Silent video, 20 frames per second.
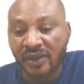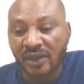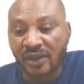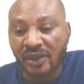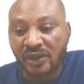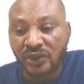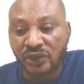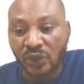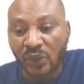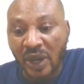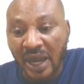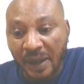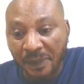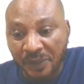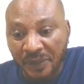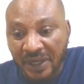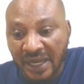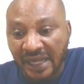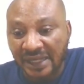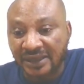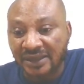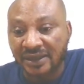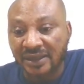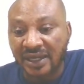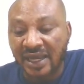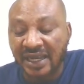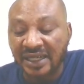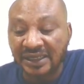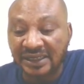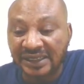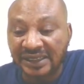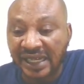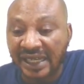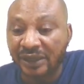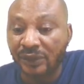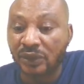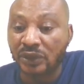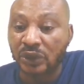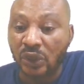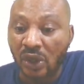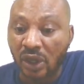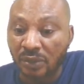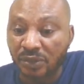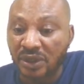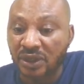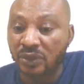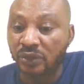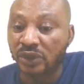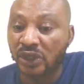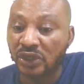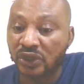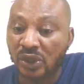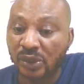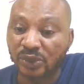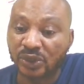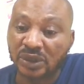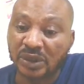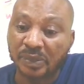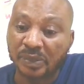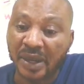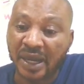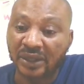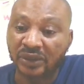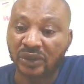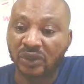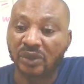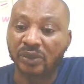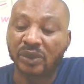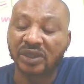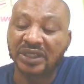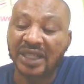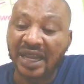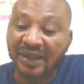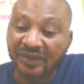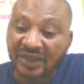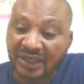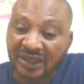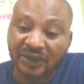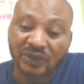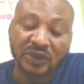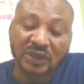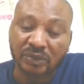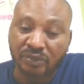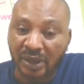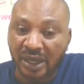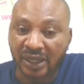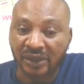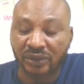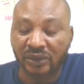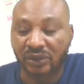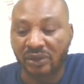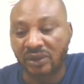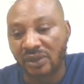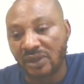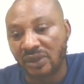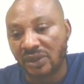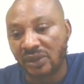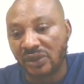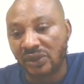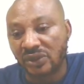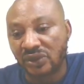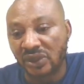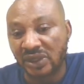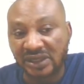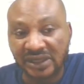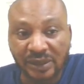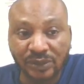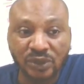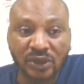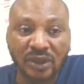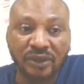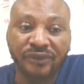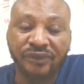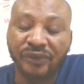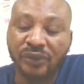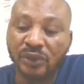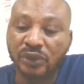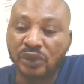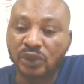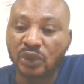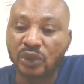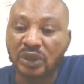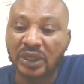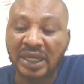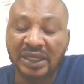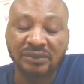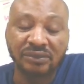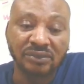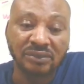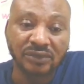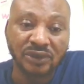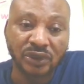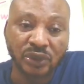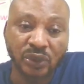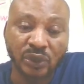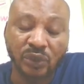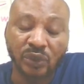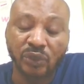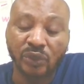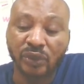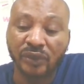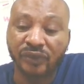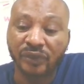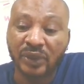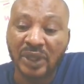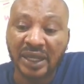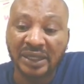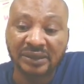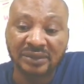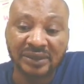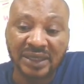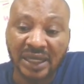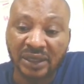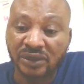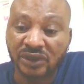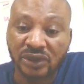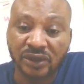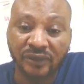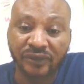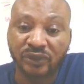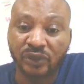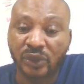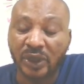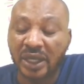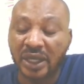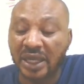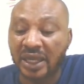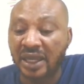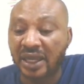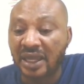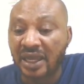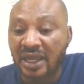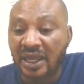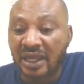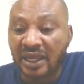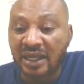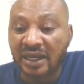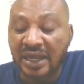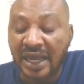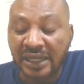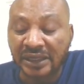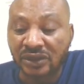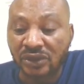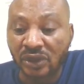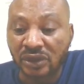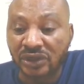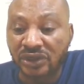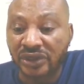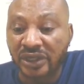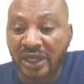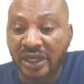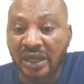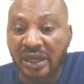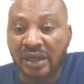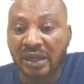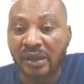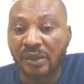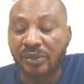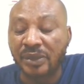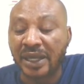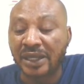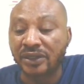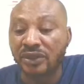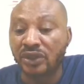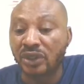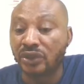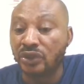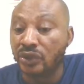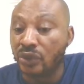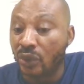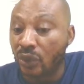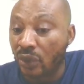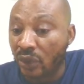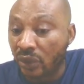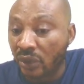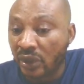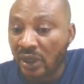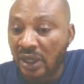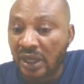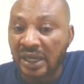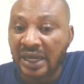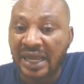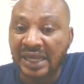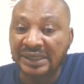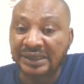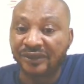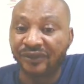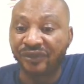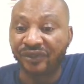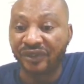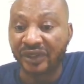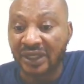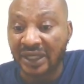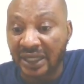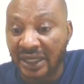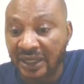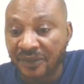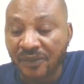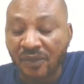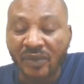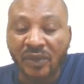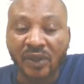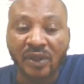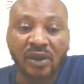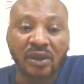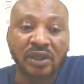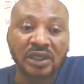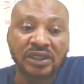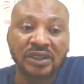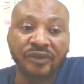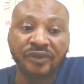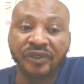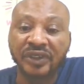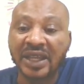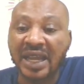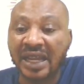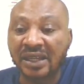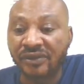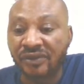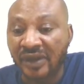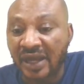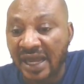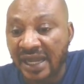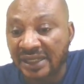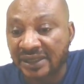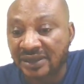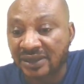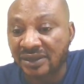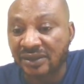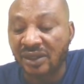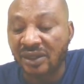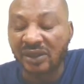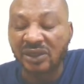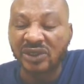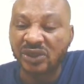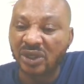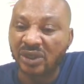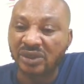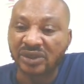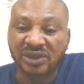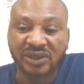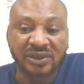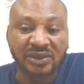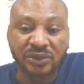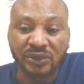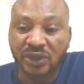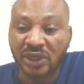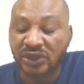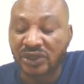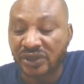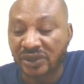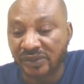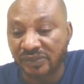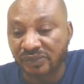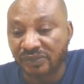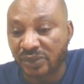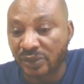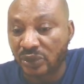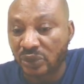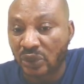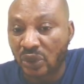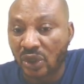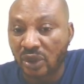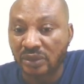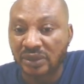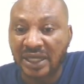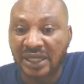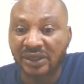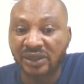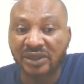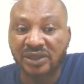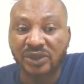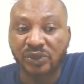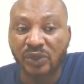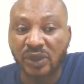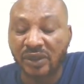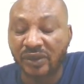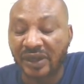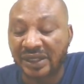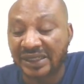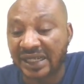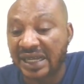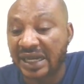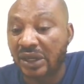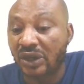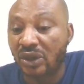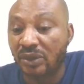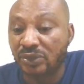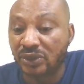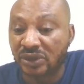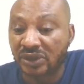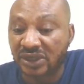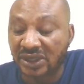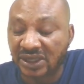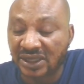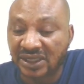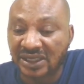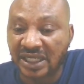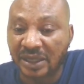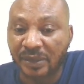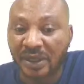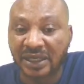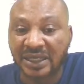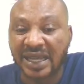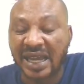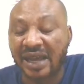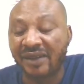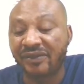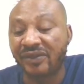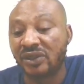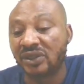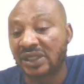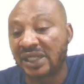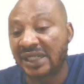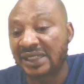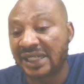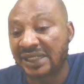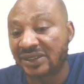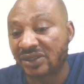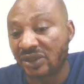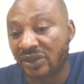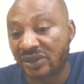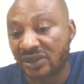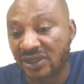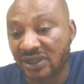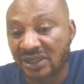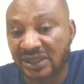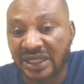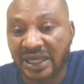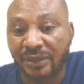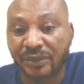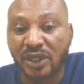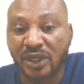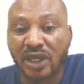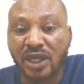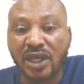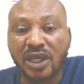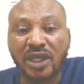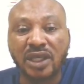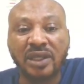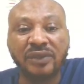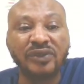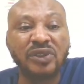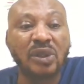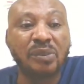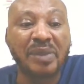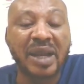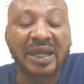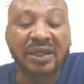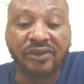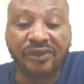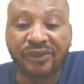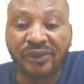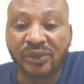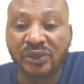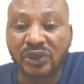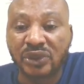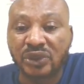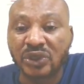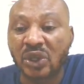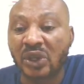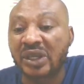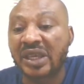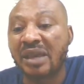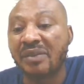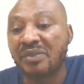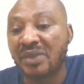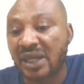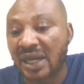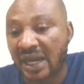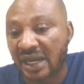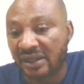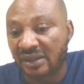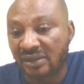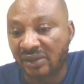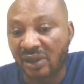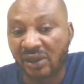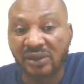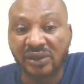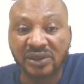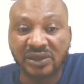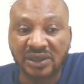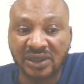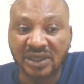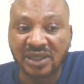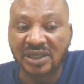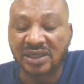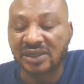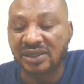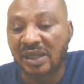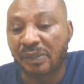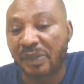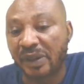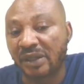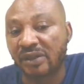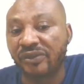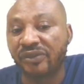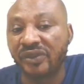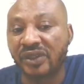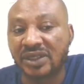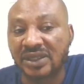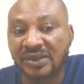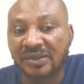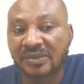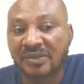So what happened that anytime they want to come in, they will just come through the back door because they have the key to the back door. So the same with your phone. So if you go and download software that is not that you don't know, that is free, or you see free adverts, all those ones, they will just be able to come. They are just way your attacker come to the system and they have authorized access to your system, even your microphone, to your camera, all those things are part of it,